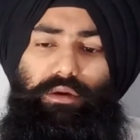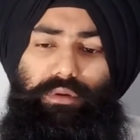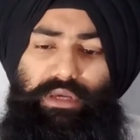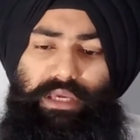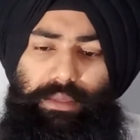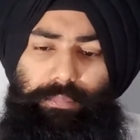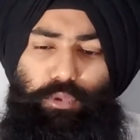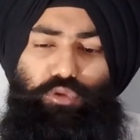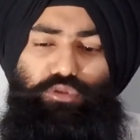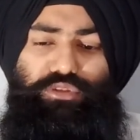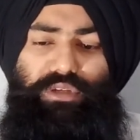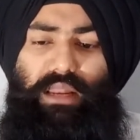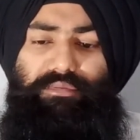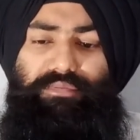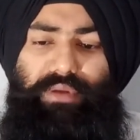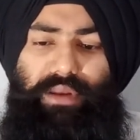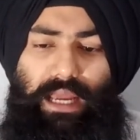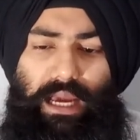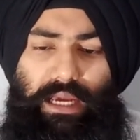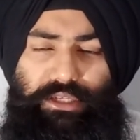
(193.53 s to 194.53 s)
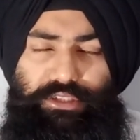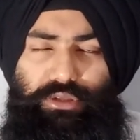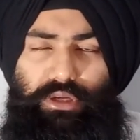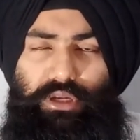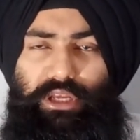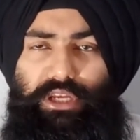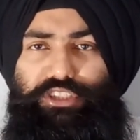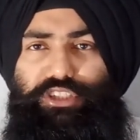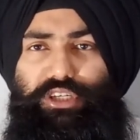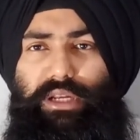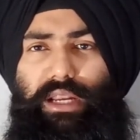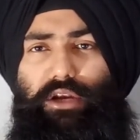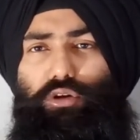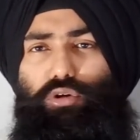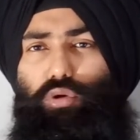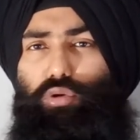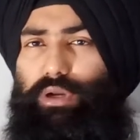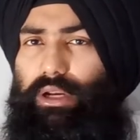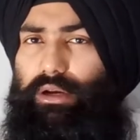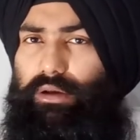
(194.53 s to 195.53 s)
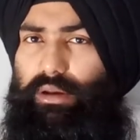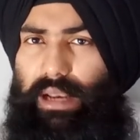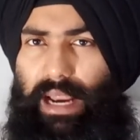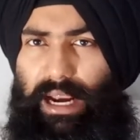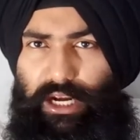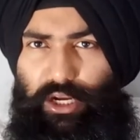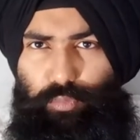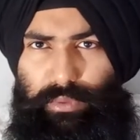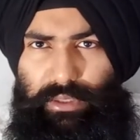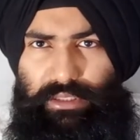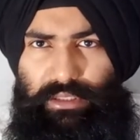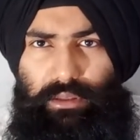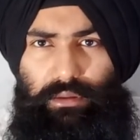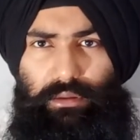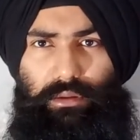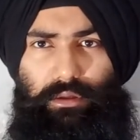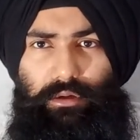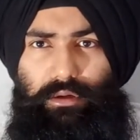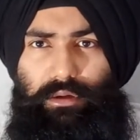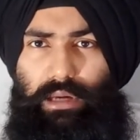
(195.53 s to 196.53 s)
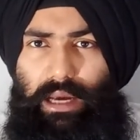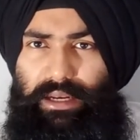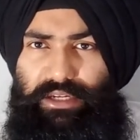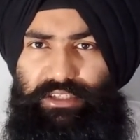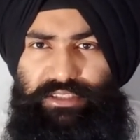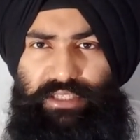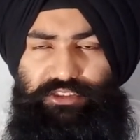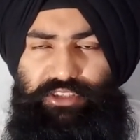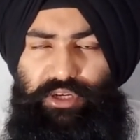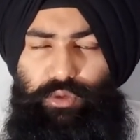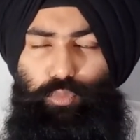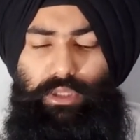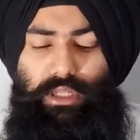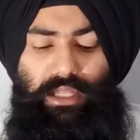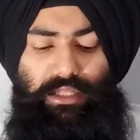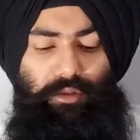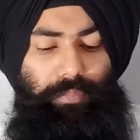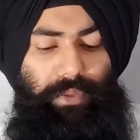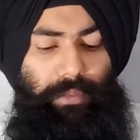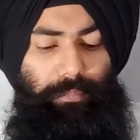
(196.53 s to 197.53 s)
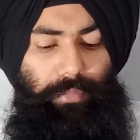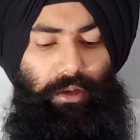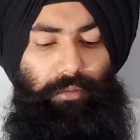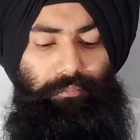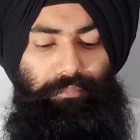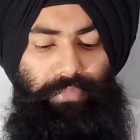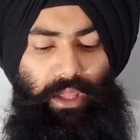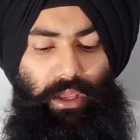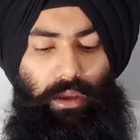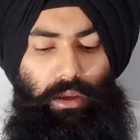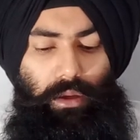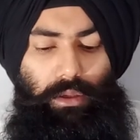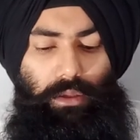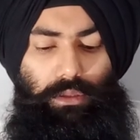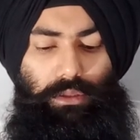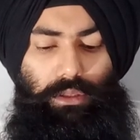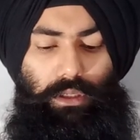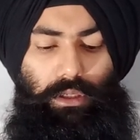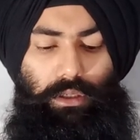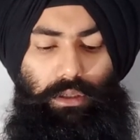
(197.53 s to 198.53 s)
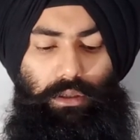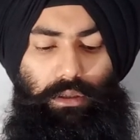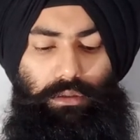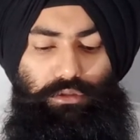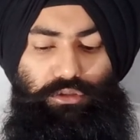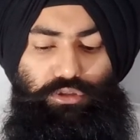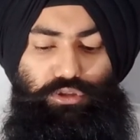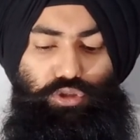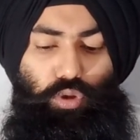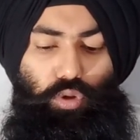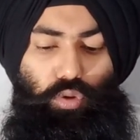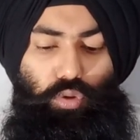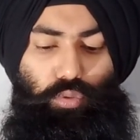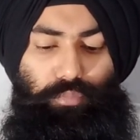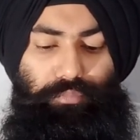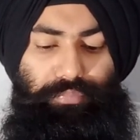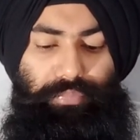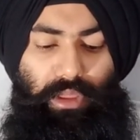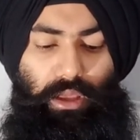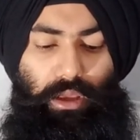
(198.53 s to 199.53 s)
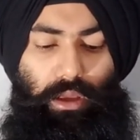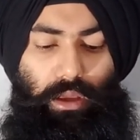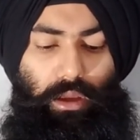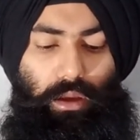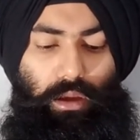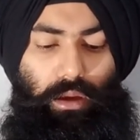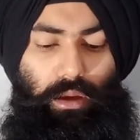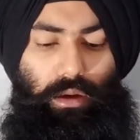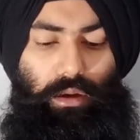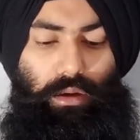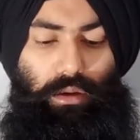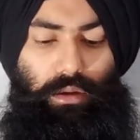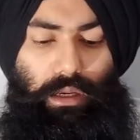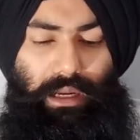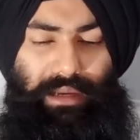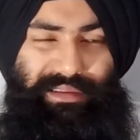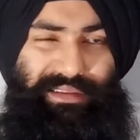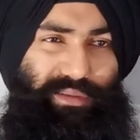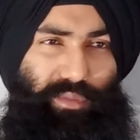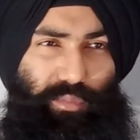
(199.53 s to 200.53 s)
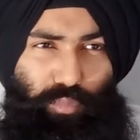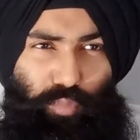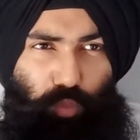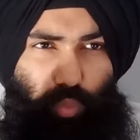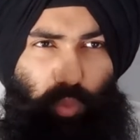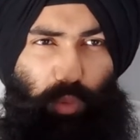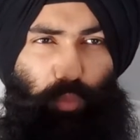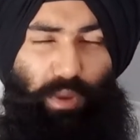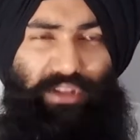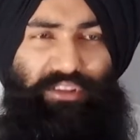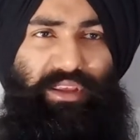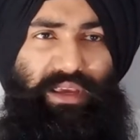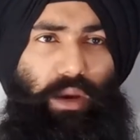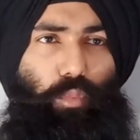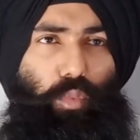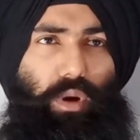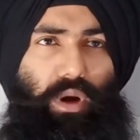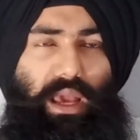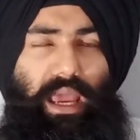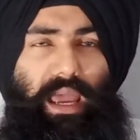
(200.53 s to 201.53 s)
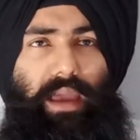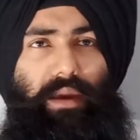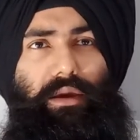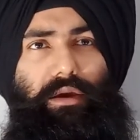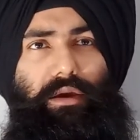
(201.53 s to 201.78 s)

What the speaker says: keep yourself in isolation and don't interact with unnecessarily with other people. So one thing I want to